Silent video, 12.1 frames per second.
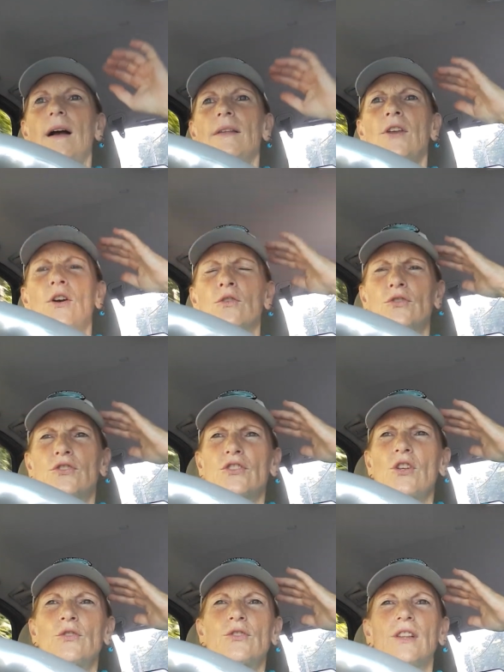Those,
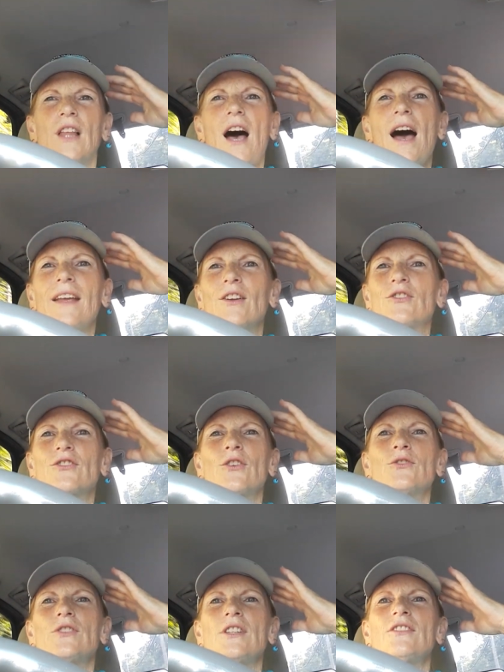those liars,
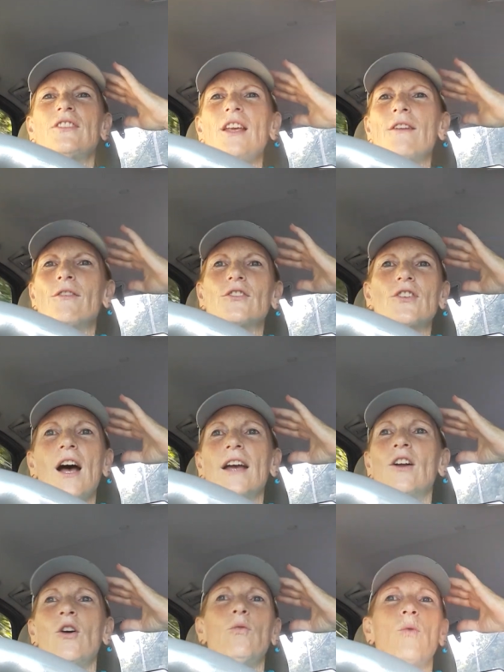those deceivers, I
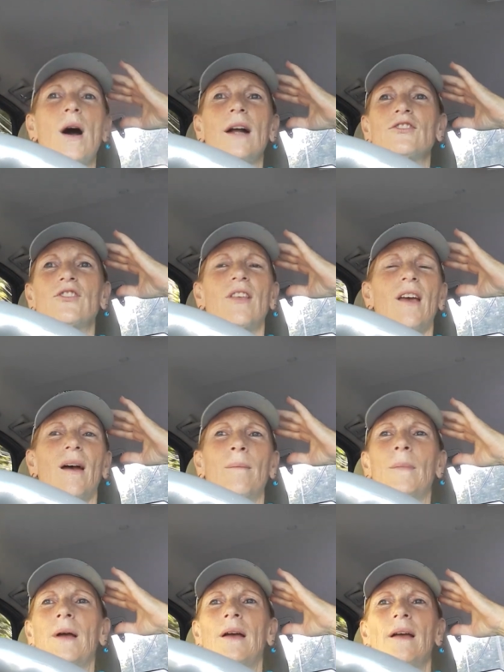don't watch them.